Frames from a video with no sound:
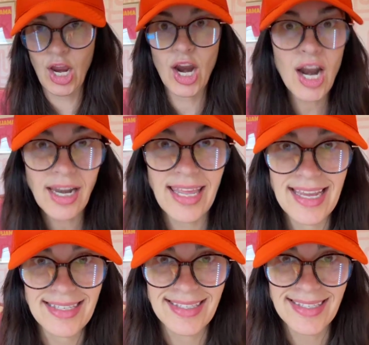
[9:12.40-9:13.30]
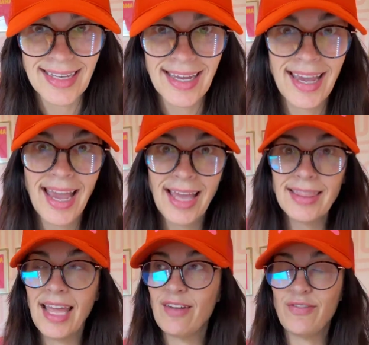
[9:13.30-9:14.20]
girlies,
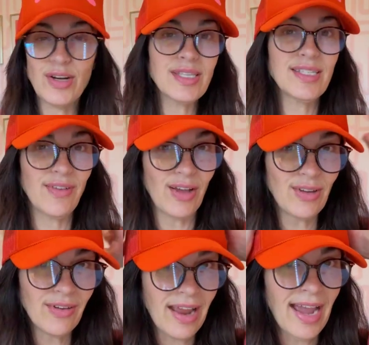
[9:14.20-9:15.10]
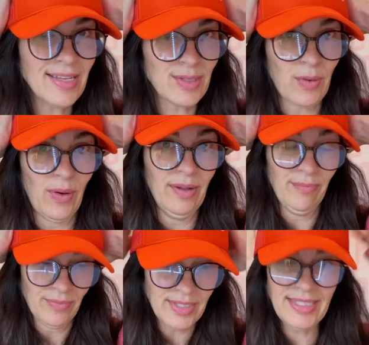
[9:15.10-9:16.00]
like, first of all, you're in high
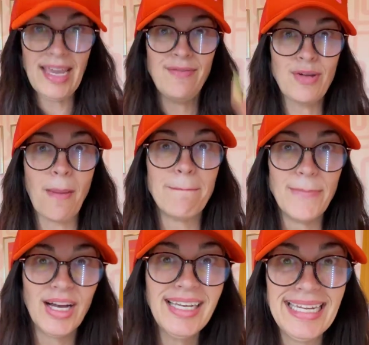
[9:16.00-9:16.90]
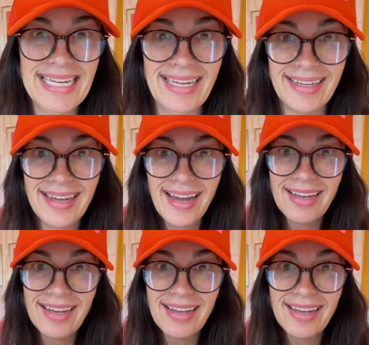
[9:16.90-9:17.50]
school. Save your money.